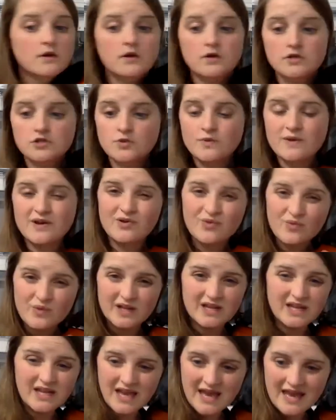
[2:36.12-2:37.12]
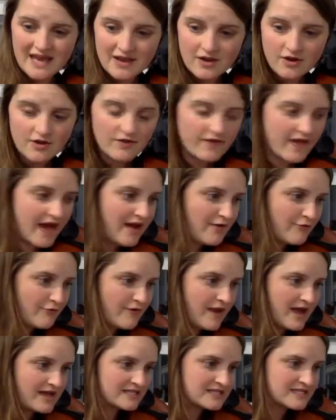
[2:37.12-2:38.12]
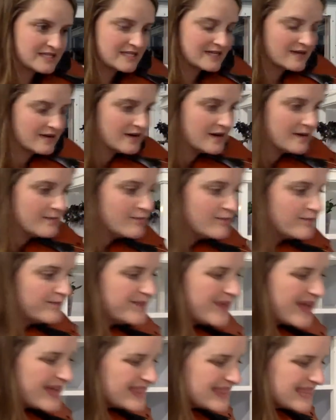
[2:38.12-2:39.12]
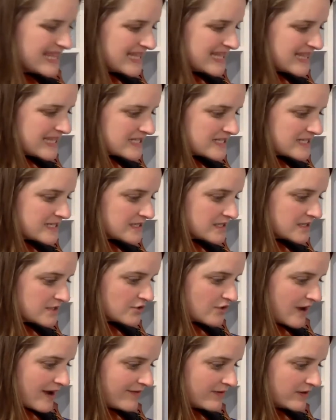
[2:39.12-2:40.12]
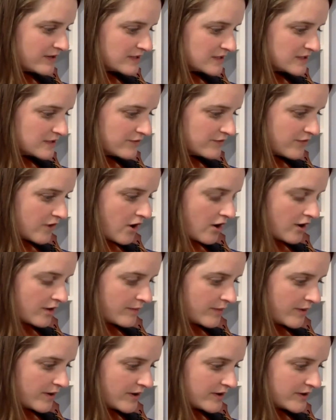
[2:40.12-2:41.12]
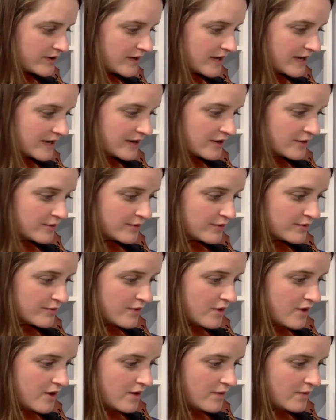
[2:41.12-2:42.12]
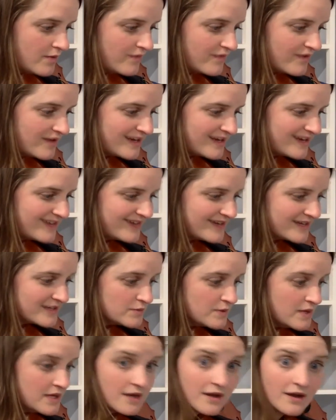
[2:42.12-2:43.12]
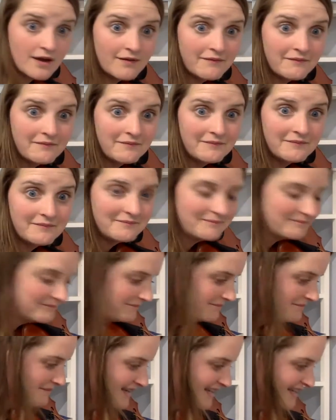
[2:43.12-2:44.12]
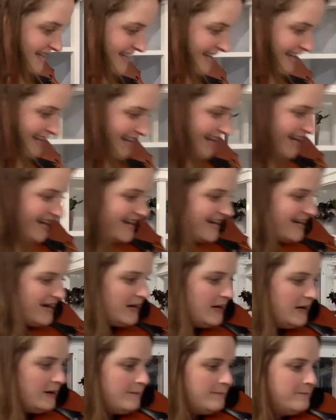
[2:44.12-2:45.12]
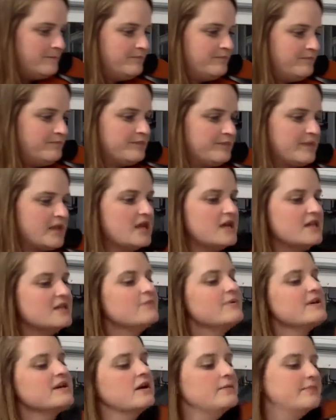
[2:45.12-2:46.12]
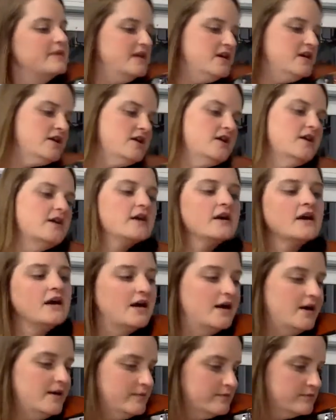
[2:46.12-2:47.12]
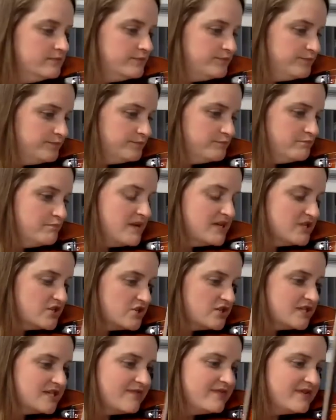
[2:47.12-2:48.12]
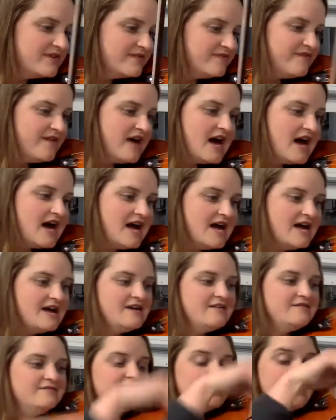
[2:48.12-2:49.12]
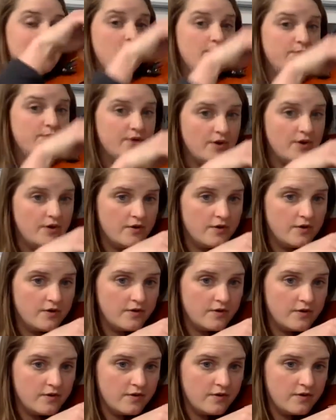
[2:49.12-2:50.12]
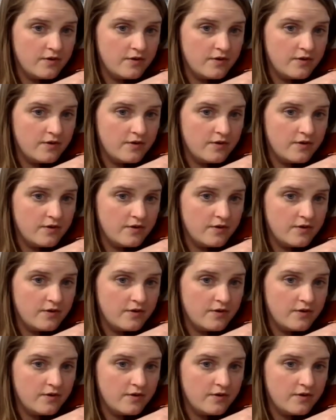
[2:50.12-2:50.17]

So we can really hear that rest there. And I think this is the traveling to frog part. I could be wrong. We'll find out next week. Then we come here, measure 75, down bow.